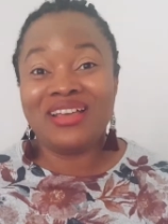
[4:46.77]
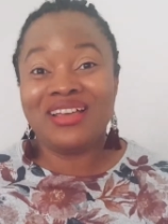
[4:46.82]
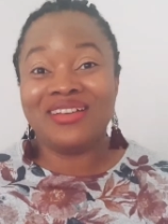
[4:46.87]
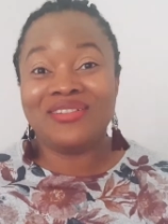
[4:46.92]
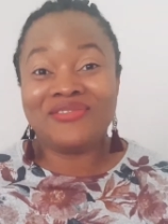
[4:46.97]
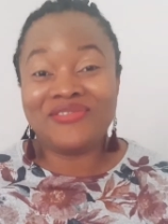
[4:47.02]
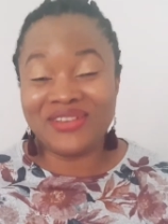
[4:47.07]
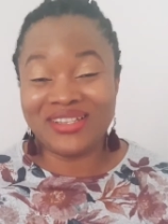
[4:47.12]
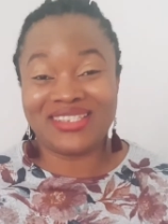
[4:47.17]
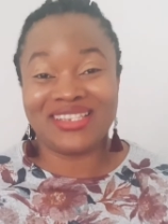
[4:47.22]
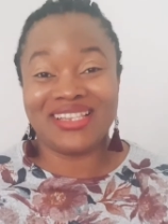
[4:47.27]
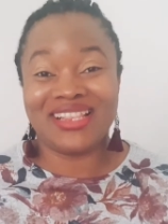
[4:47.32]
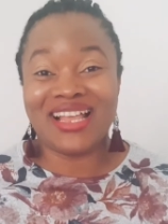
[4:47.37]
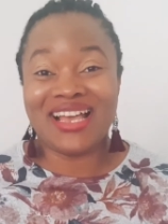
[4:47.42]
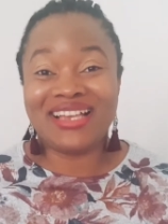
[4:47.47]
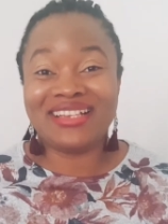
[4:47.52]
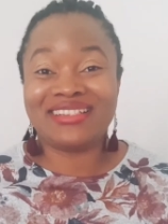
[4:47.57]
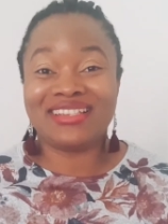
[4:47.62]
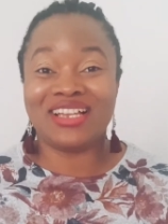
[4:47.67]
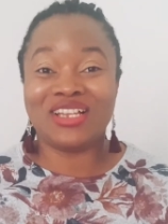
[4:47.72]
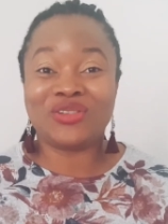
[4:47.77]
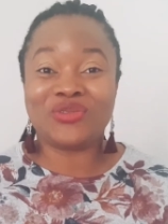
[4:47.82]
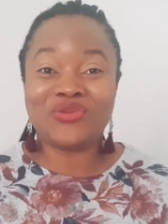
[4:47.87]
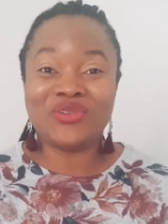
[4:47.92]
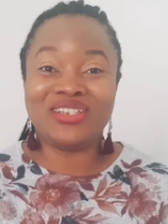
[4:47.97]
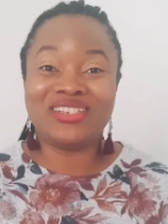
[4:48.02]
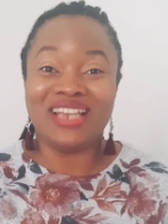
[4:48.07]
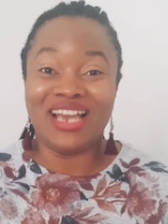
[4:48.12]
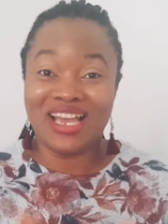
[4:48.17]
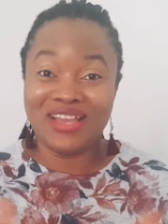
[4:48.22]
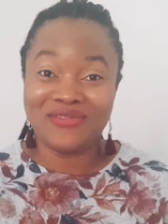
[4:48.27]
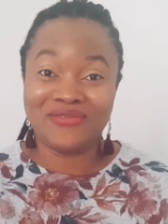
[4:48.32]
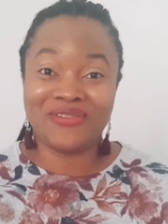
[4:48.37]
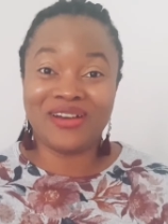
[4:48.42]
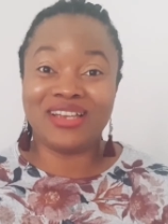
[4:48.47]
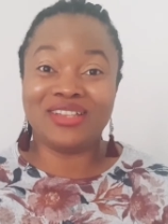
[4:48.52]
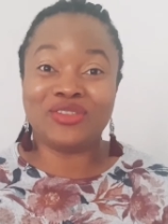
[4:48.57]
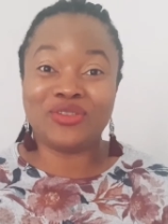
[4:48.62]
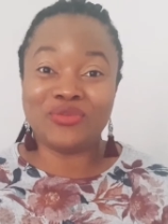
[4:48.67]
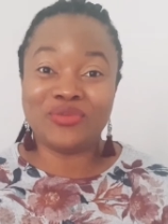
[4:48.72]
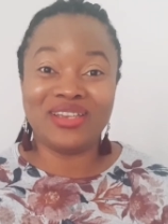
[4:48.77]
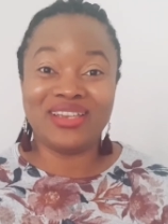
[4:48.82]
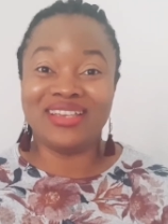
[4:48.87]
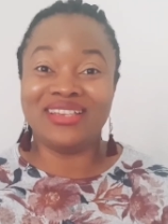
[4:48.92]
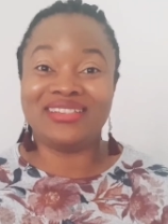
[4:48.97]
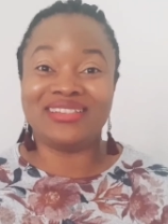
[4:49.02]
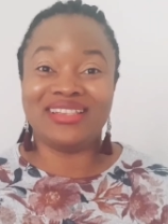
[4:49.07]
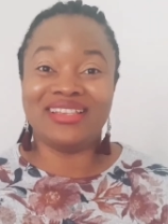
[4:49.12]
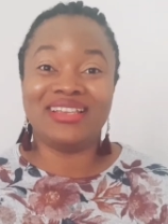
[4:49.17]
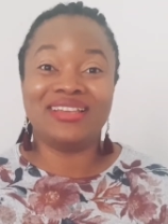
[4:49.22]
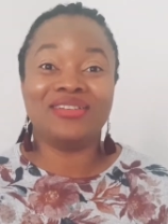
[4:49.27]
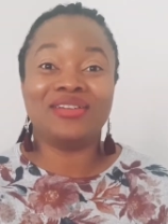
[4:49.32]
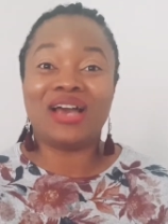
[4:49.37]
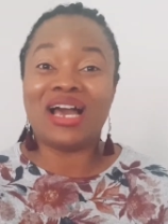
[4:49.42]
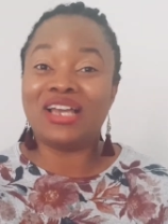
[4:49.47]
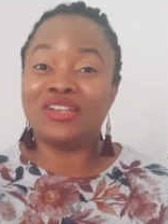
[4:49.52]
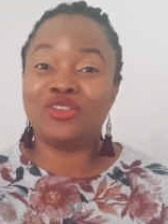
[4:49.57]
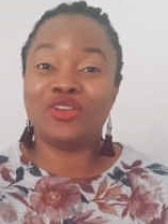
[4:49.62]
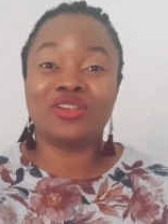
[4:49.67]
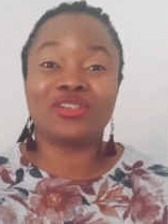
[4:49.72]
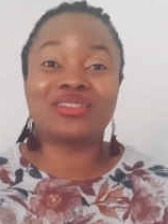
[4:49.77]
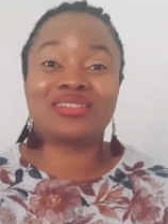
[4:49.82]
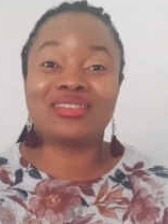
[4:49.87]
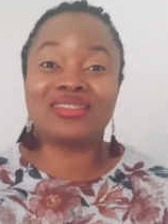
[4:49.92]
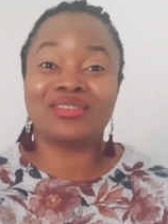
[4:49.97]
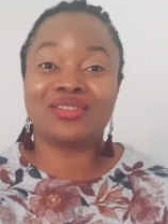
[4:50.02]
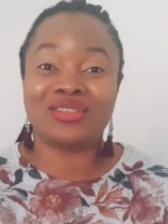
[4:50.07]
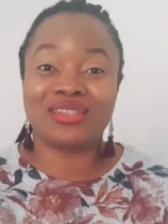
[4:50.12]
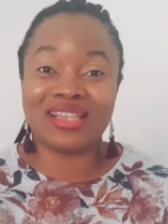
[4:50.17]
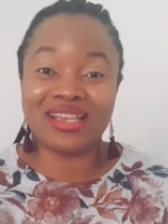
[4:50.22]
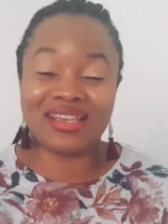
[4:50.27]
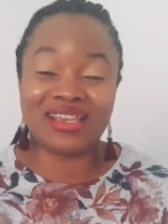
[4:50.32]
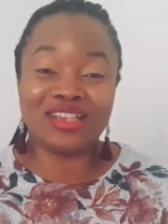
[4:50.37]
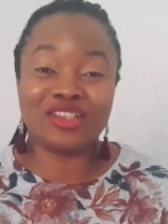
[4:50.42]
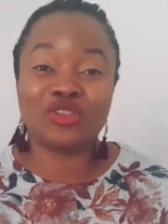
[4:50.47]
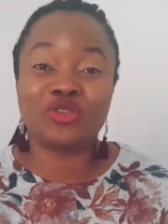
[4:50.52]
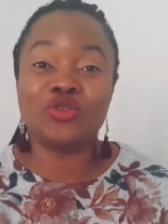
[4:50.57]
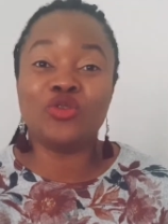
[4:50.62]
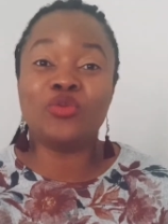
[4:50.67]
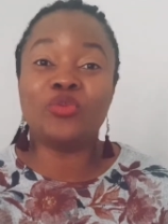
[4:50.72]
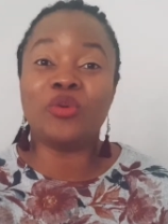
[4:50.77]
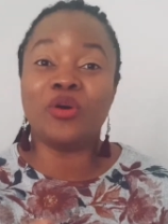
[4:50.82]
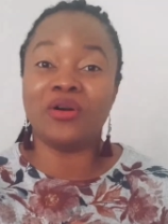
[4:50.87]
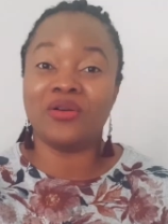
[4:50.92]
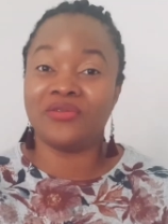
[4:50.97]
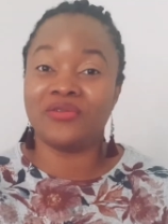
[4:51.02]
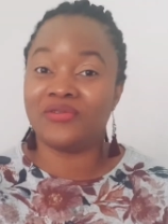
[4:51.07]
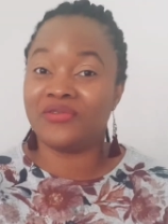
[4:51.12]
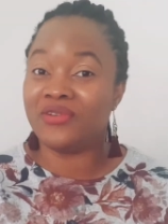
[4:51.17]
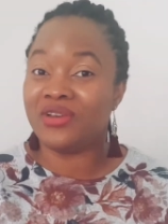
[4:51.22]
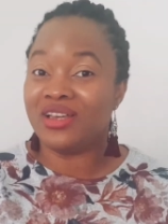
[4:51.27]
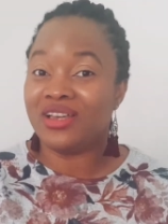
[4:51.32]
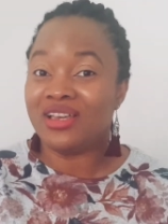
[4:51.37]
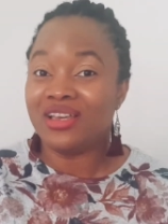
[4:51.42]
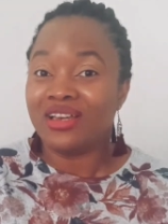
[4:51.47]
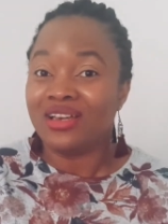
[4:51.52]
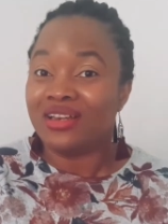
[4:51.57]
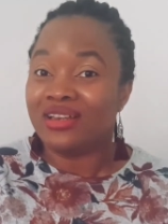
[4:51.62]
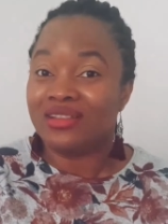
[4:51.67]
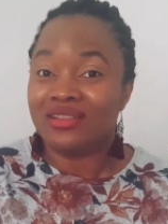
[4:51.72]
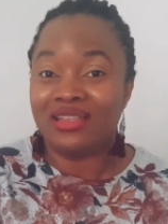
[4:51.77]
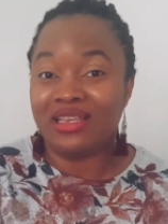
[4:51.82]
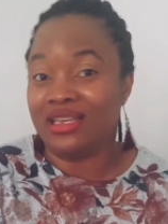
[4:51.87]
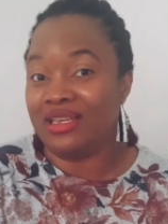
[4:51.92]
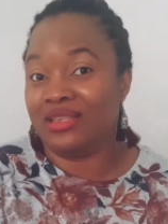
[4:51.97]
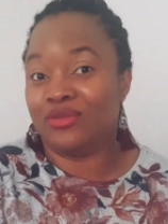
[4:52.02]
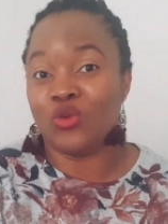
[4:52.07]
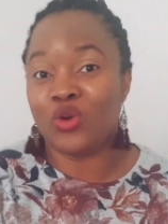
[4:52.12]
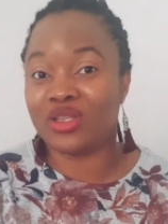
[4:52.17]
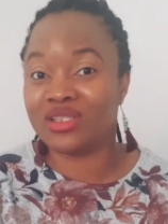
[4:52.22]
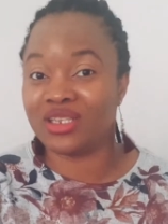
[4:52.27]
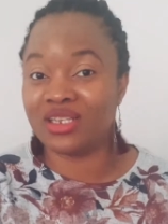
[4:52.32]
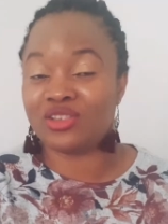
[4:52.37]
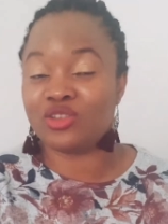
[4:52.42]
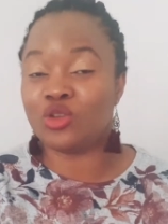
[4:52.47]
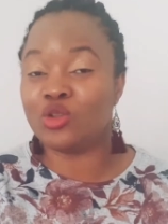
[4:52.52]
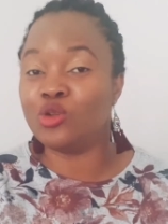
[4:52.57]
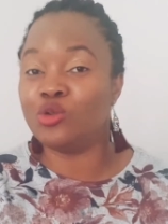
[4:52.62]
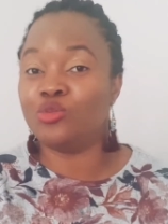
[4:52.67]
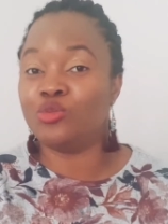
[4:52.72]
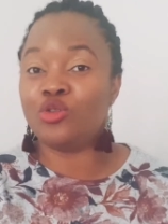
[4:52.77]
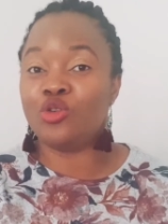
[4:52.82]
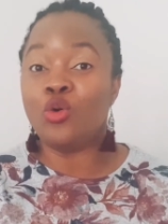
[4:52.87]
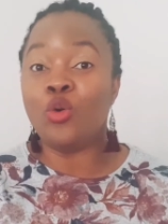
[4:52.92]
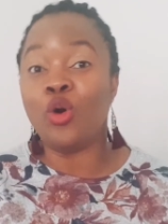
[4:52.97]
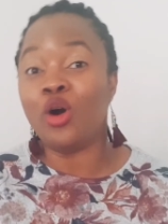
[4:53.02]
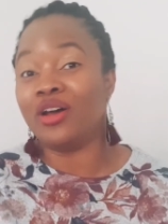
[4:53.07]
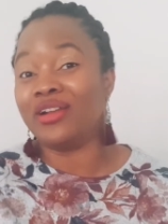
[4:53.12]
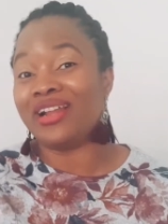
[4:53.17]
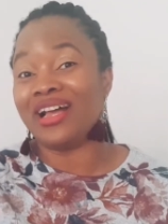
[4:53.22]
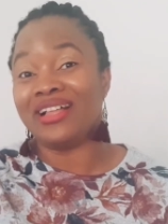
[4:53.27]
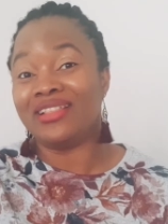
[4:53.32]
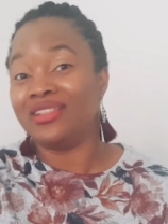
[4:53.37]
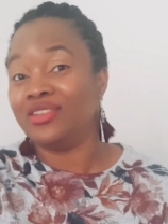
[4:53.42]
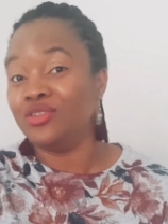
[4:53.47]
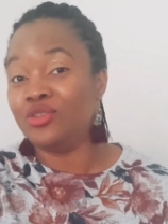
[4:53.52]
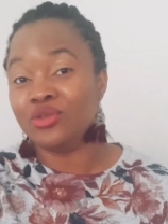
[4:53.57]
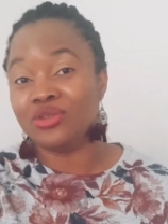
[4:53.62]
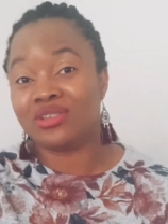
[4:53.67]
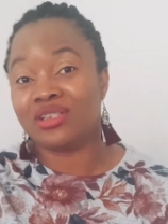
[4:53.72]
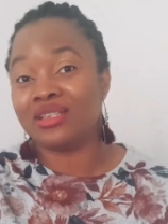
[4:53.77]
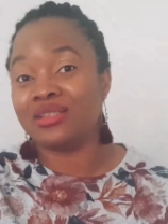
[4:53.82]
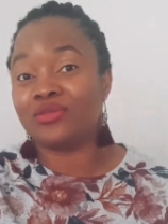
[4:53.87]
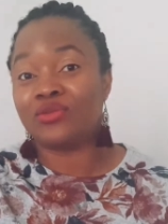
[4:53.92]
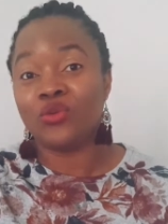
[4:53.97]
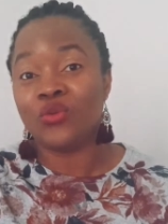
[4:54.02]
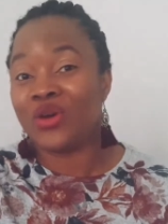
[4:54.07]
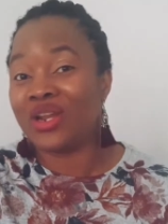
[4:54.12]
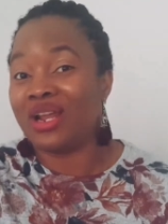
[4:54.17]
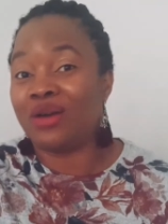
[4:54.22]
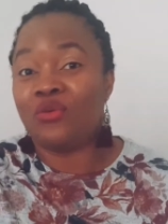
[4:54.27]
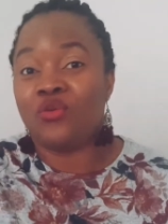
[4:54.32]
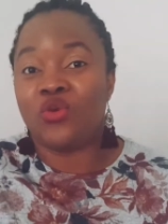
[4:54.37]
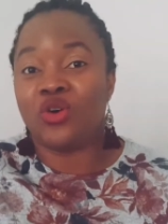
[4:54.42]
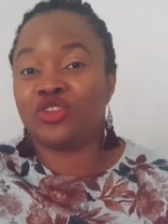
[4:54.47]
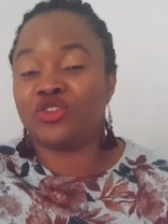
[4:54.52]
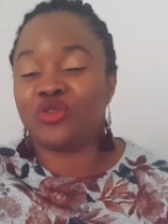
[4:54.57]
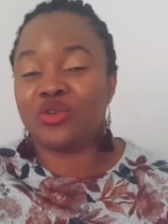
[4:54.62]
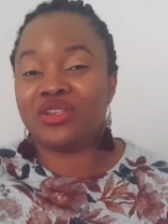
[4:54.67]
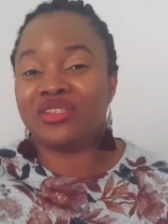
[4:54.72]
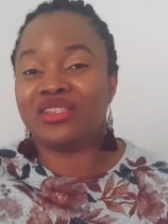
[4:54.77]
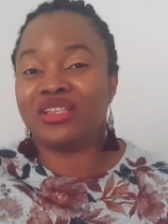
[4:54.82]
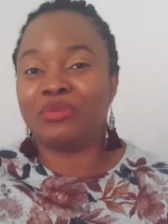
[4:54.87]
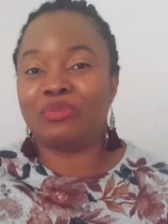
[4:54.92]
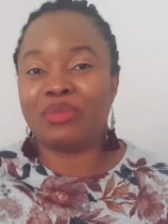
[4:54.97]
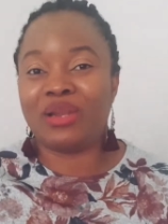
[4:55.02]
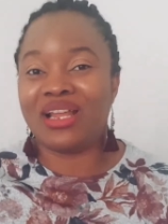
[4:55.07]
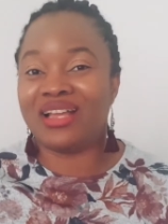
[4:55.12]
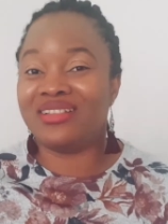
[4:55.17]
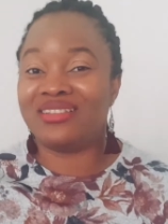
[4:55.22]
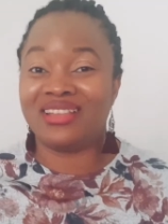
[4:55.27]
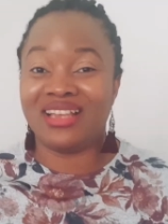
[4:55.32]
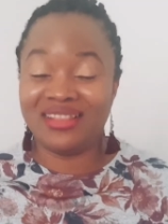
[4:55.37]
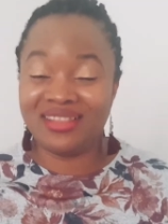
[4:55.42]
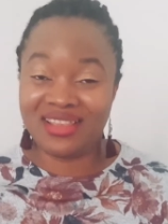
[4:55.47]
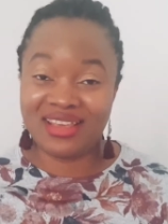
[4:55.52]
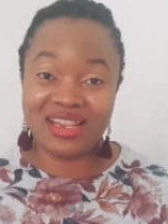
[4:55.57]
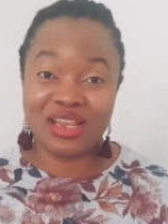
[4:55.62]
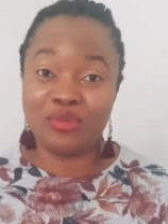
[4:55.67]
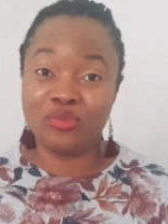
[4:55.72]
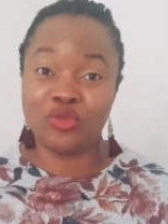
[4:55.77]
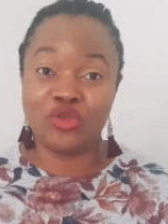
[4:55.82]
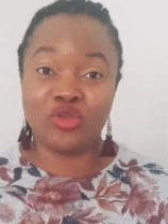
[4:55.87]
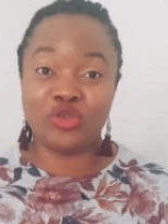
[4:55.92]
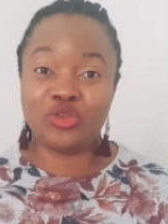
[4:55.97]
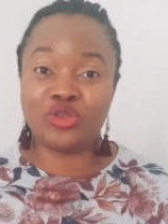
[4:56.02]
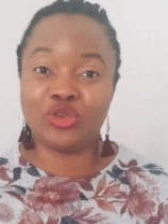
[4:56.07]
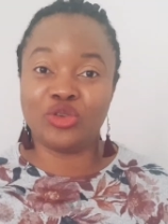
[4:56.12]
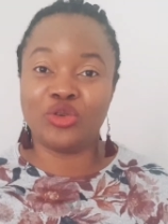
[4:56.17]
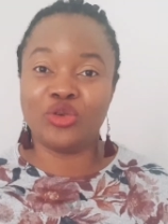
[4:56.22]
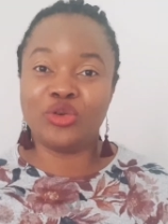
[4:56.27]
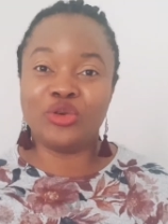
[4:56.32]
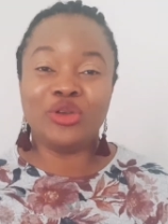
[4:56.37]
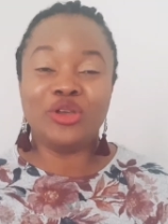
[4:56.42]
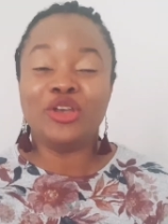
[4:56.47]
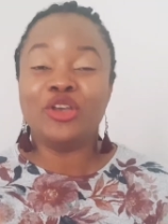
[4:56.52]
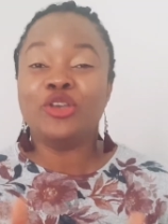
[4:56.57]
fertilizers, which I find to be easy. I just take a scoop of the water soluble one and use it when I'm watering the plants, and then I'm good to go.